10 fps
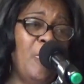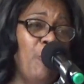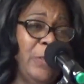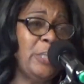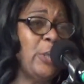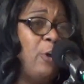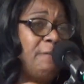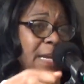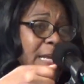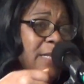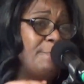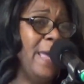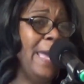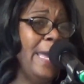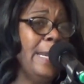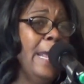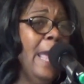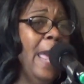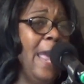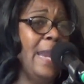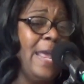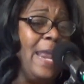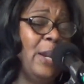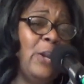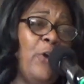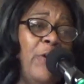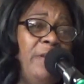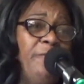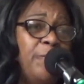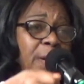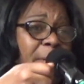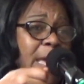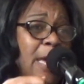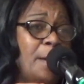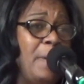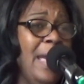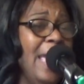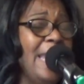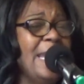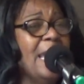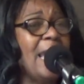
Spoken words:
was serving this man and learning from him, and then